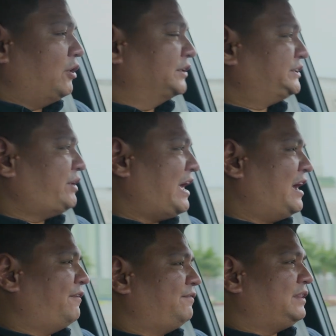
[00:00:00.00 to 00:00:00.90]
also
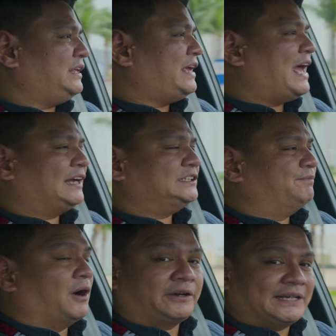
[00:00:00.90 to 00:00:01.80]
have the active
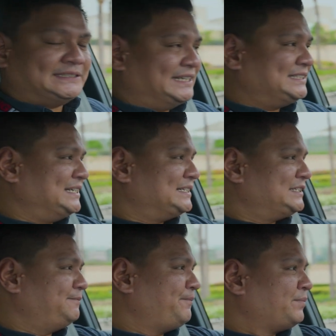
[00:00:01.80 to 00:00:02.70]
park assist
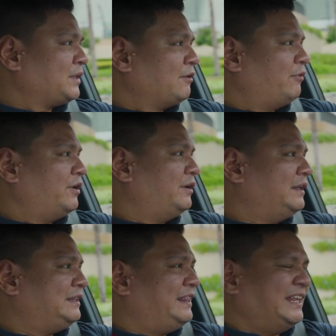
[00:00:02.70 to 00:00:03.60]
system, where
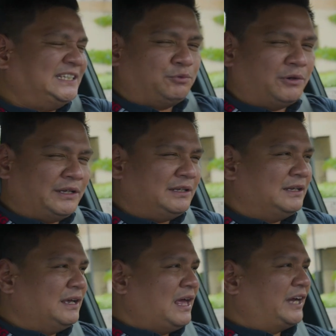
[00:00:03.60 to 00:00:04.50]
this one
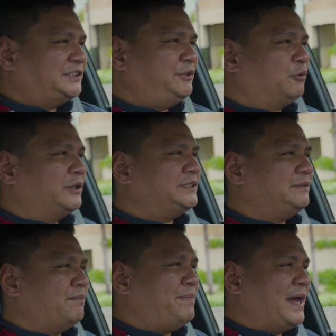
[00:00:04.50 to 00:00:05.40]
actually works
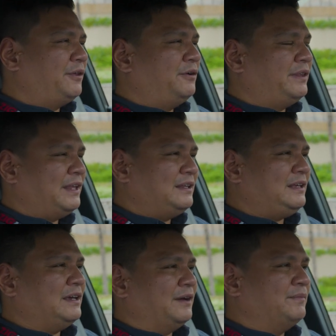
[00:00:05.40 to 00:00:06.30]
better than
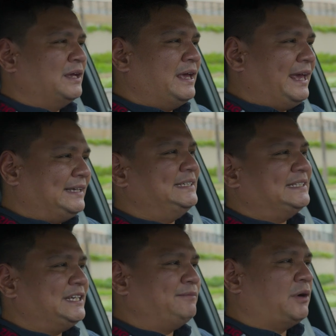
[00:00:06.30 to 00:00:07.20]
the
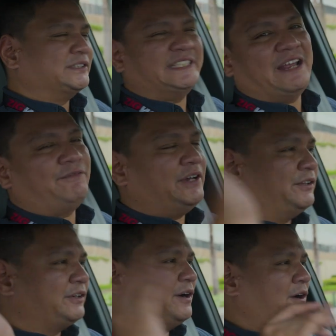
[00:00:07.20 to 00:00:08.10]
existing models in every
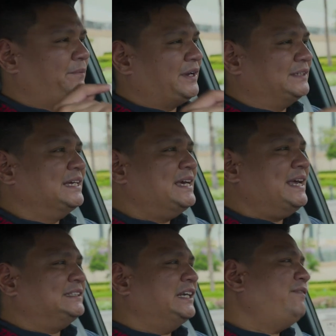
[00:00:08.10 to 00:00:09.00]
other car, because
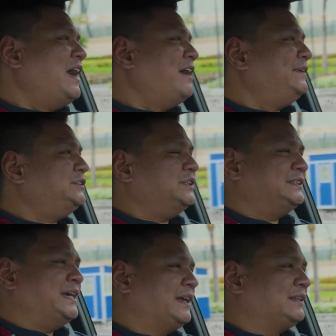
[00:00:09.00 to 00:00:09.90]
instead of having to
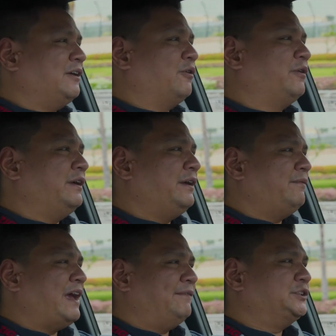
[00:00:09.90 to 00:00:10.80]
detect or
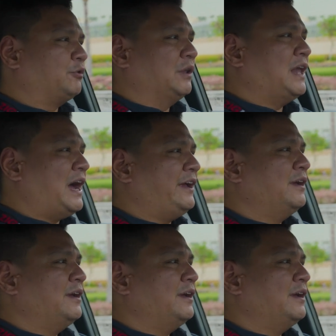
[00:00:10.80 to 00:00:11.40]
having to rely